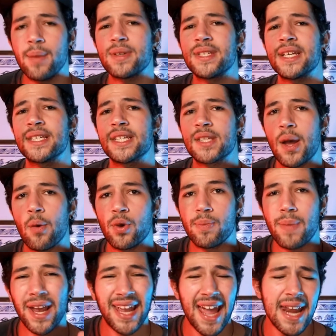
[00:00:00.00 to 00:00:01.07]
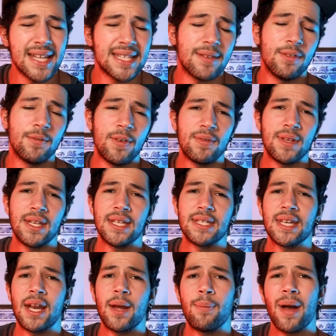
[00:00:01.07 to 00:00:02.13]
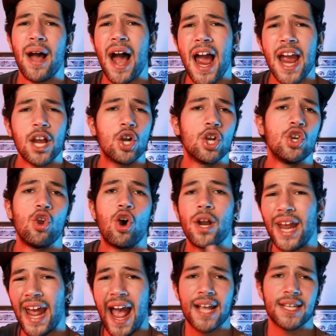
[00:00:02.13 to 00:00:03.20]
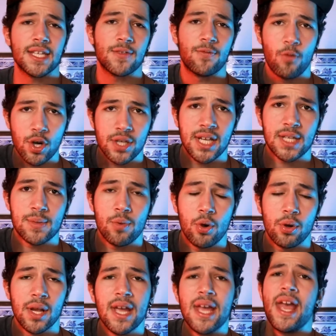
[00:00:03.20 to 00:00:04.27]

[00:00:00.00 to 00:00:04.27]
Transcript: number six is that with my Canon 750D setup, I could not access vortex mode.